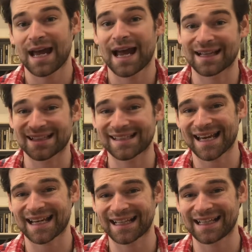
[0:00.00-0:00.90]
and
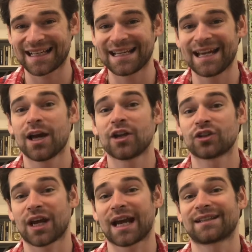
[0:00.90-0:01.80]
secondly,
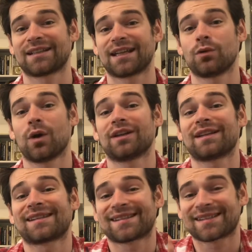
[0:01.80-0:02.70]
checked that you
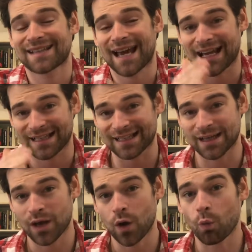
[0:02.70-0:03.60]
understand
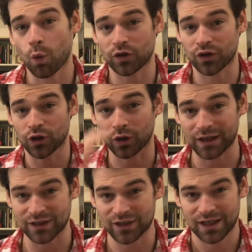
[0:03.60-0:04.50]
what the
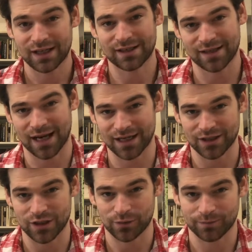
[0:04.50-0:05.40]
knowledge is telling you.